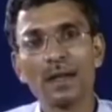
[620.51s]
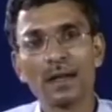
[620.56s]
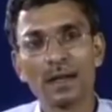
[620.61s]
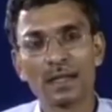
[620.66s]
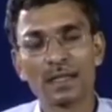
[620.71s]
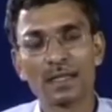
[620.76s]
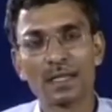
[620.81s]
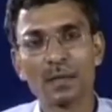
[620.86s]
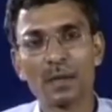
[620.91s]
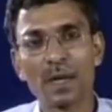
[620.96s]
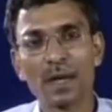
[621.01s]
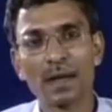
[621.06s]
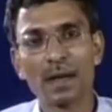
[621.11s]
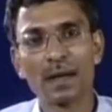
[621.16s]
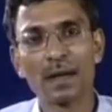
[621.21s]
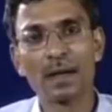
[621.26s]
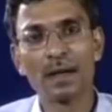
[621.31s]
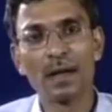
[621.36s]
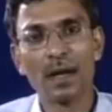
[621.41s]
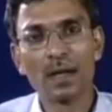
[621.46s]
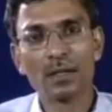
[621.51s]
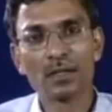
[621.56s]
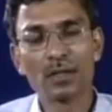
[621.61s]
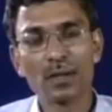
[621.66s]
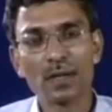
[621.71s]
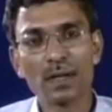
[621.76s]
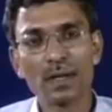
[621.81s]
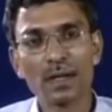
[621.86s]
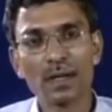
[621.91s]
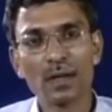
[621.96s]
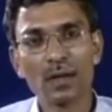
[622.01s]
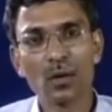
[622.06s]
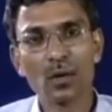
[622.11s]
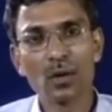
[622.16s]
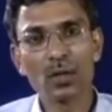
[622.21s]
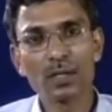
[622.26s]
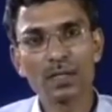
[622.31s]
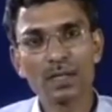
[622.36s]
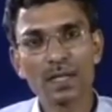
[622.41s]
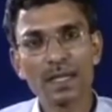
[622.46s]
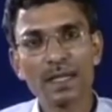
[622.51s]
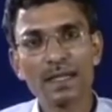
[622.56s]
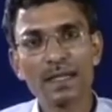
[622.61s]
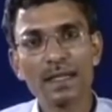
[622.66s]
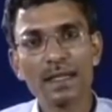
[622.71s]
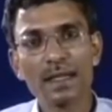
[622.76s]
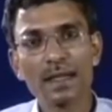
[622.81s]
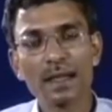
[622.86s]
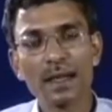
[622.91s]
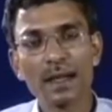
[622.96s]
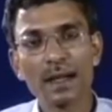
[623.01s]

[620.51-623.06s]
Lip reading: customer. So the cold chain